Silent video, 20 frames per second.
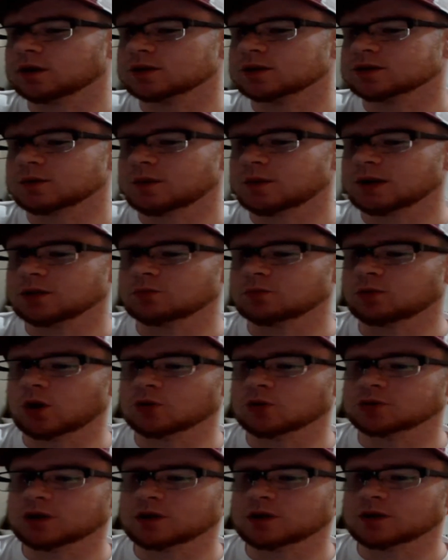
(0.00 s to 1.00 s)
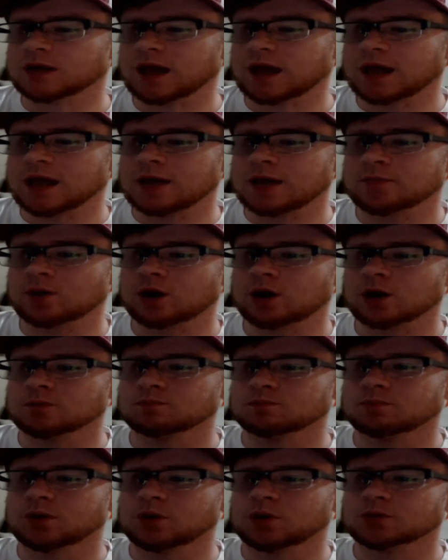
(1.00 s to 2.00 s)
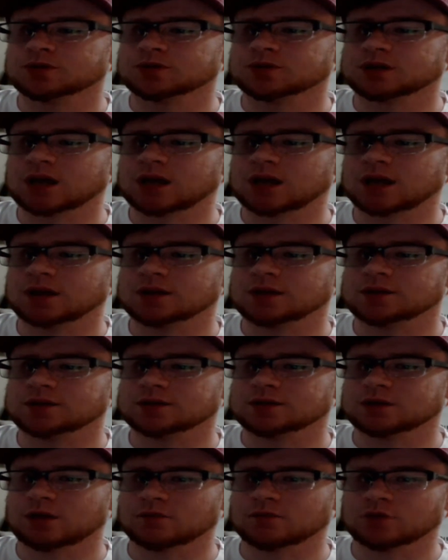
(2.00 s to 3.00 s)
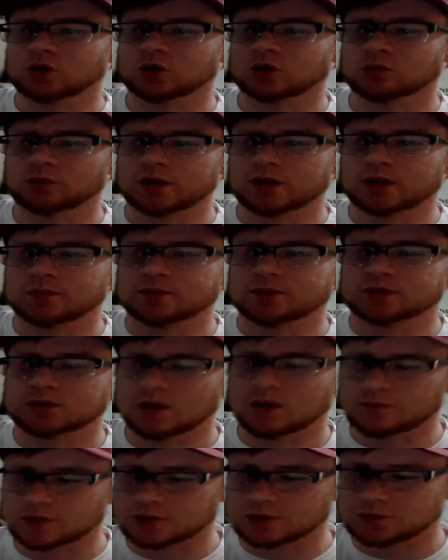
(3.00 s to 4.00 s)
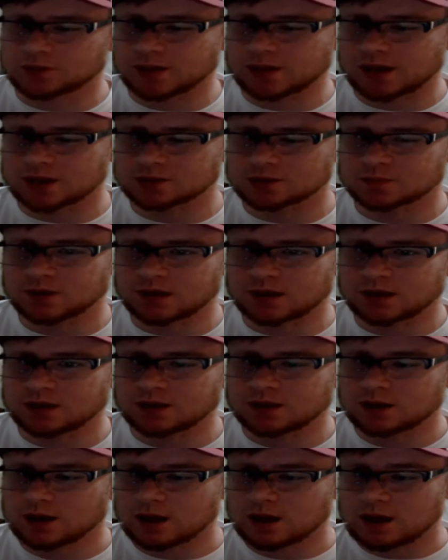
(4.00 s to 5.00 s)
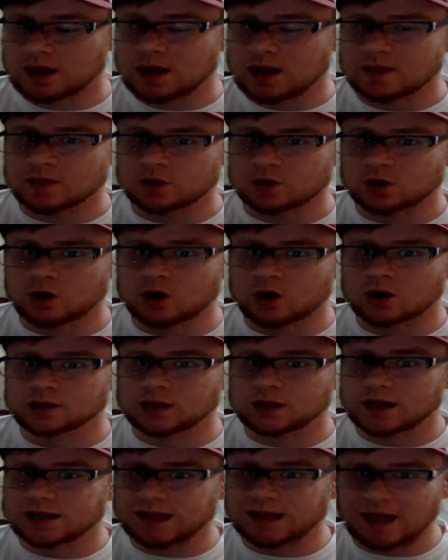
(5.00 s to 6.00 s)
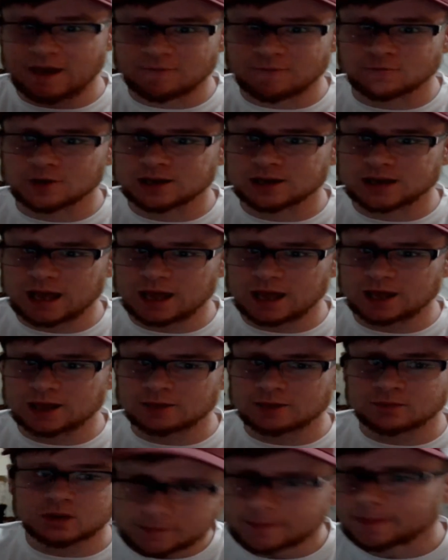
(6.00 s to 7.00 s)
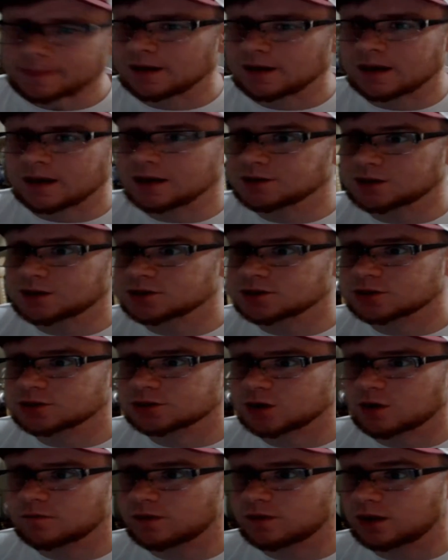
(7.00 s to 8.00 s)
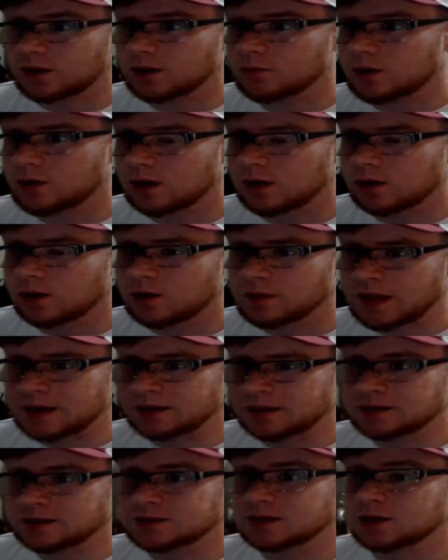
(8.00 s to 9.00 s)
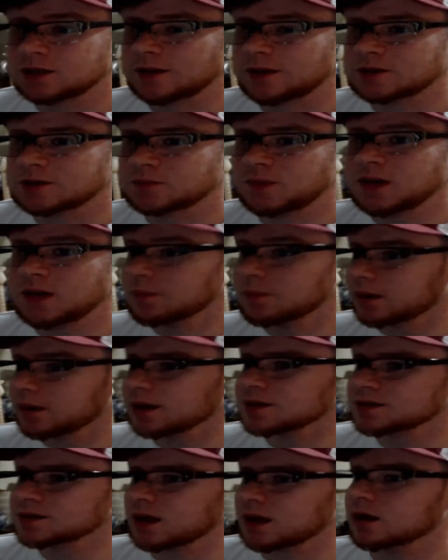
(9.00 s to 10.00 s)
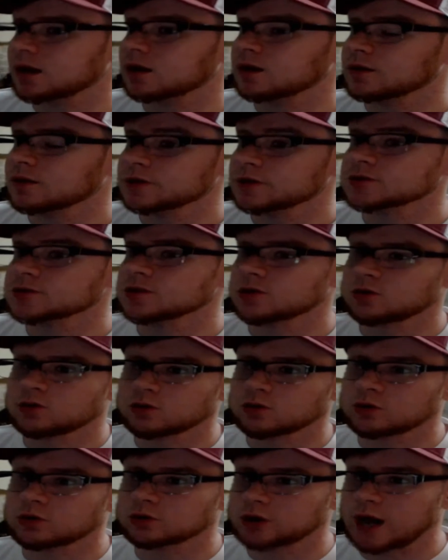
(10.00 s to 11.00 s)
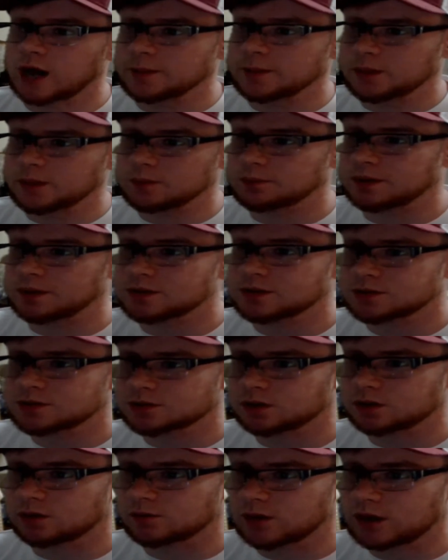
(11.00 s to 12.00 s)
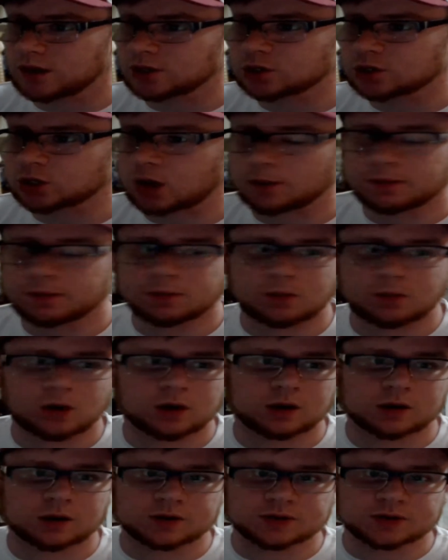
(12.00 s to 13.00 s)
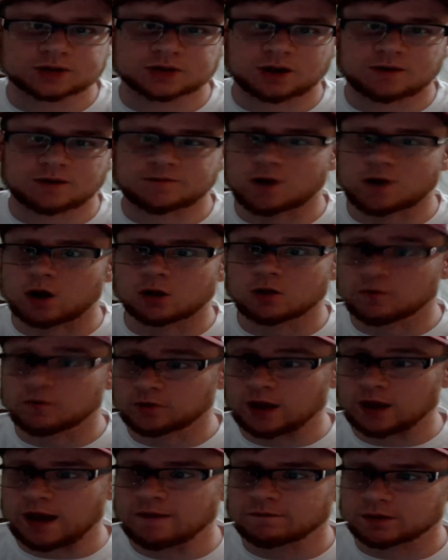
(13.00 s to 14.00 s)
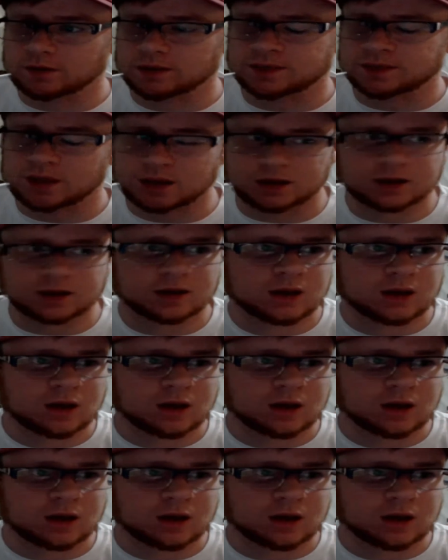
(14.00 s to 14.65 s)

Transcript: Somebody wrote their name on both sides of the grips of this PSP, and they're on like every game. It doesn't show very well on that Nintendo SP, but it's there. There's little grimy bits of like Sharpie marker and stuff all over everything.